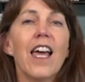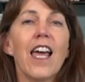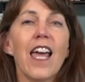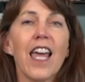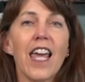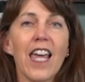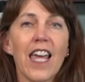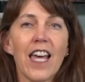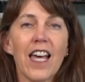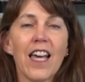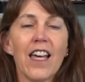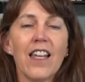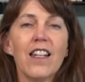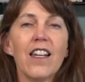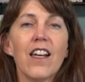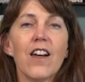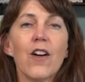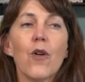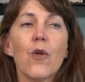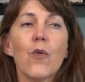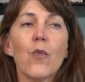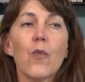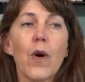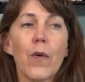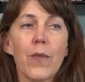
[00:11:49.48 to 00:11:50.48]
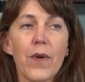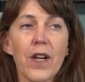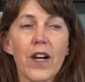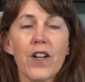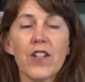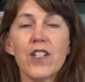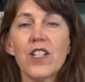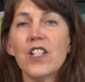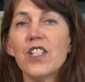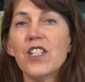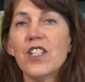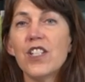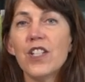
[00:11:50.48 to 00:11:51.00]
and what we are
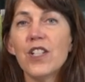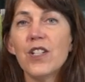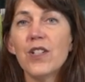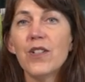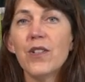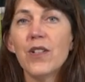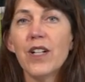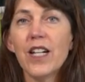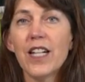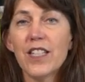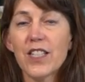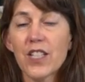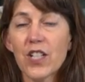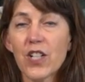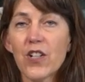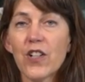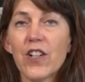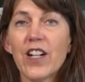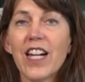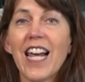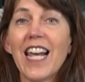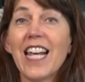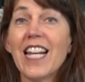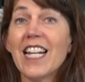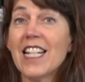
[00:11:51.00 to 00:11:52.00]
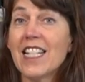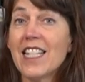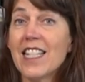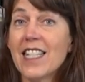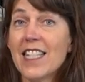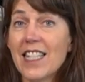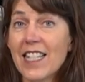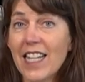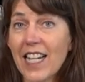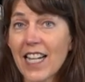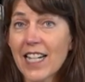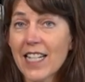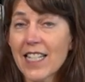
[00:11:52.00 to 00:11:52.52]
to do is create
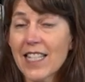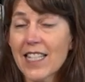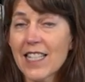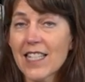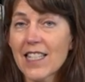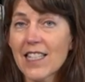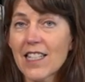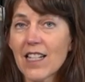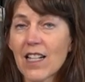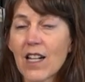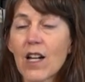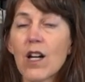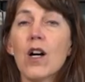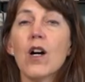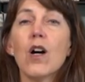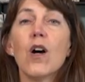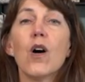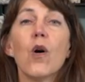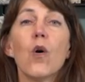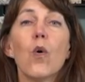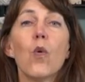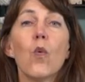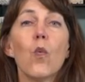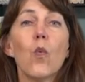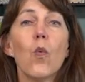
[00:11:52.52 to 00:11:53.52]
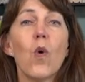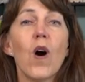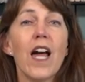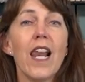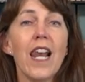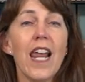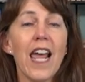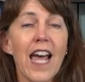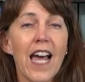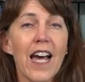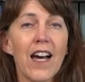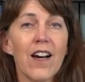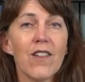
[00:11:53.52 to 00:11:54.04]
6
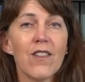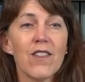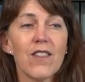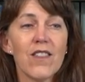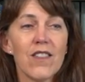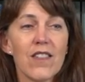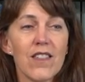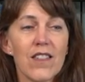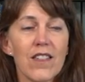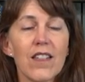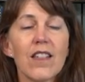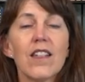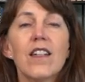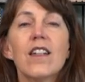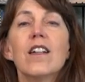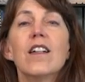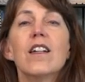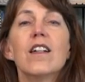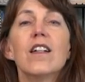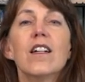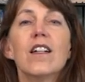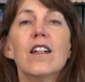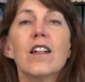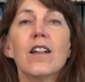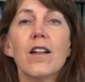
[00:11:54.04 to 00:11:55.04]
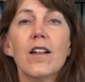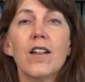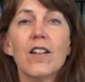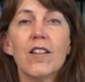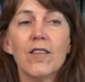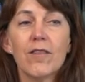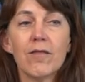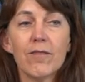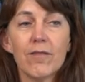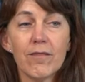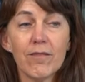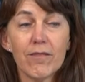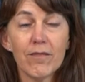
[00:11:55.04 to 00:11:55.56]
1-ounce
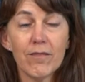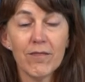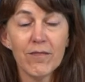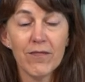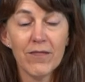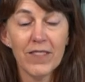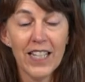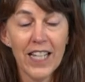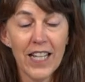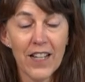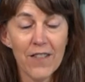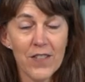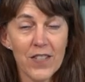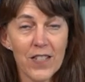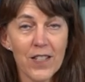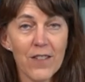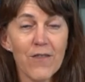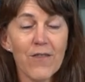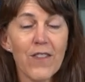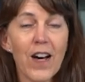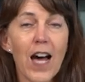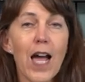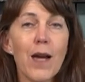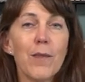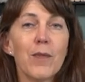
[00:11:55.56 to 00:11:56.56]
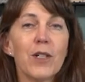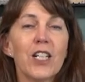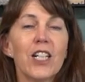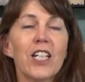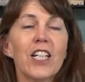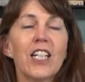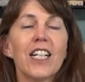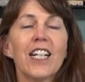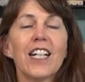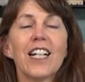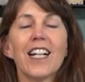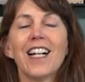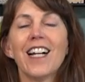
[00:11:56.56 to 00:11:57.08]
gifts of
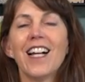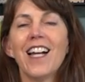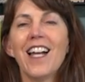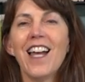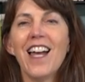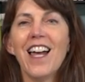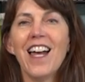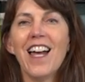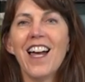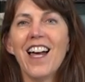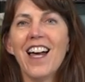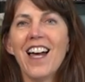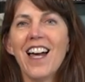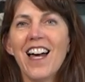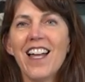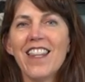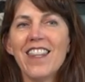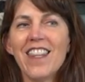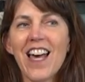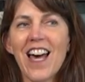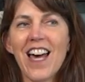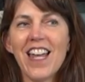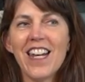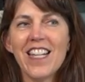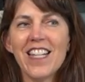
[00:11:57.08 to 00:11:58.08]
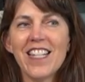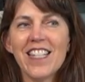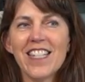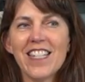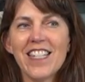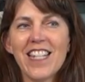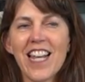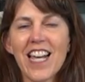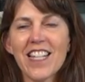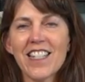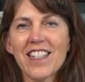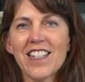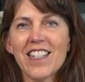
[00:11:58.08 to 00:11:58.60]
fiber that is
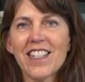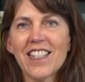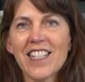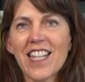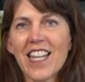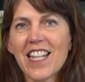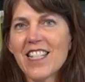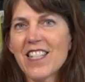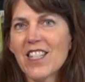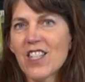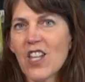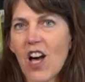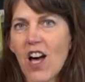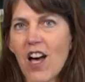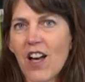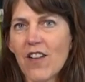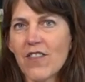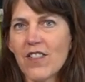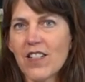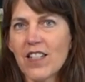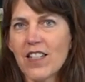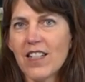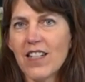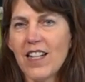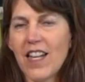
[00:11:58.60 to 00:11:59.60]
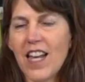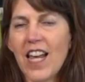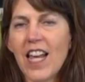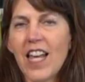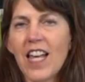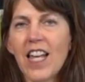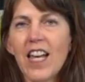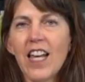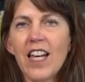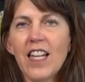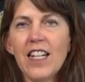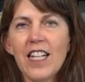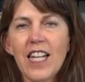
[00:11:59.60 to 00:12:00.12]
next to skin soft.
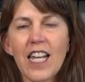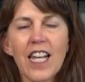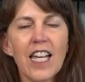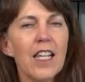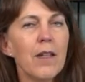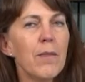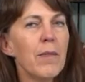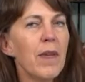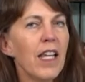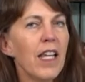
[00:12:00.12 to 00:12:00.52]
And in